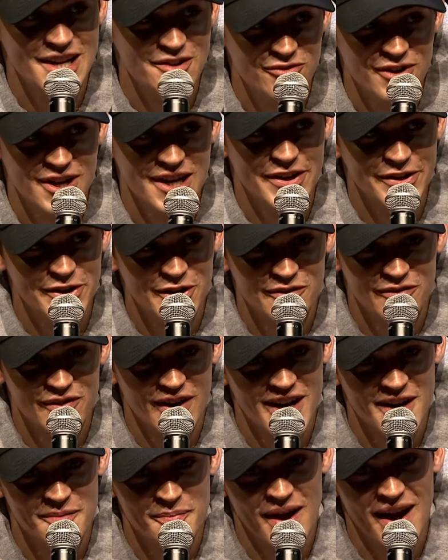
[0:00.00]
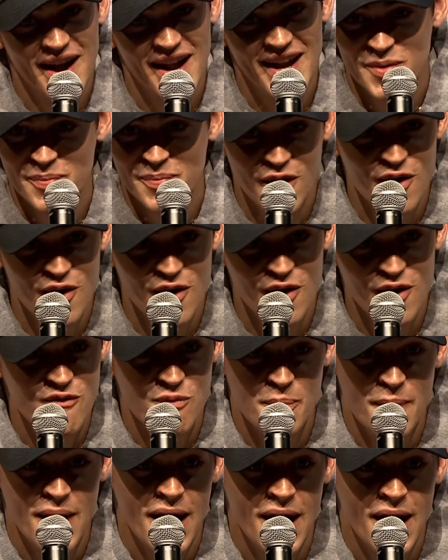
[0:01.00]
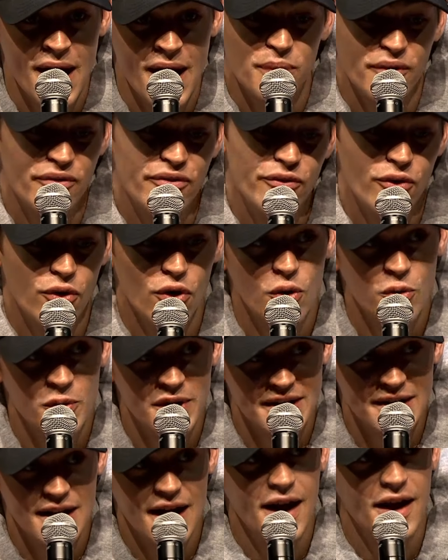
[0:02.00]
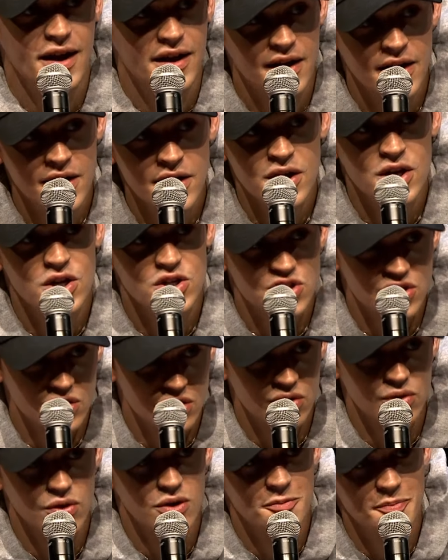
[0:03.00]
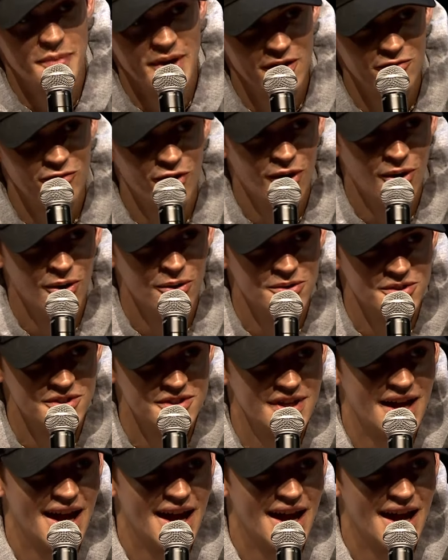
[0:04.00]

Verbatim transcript: really good friend of mine, and we both met before we'd like secured big roles,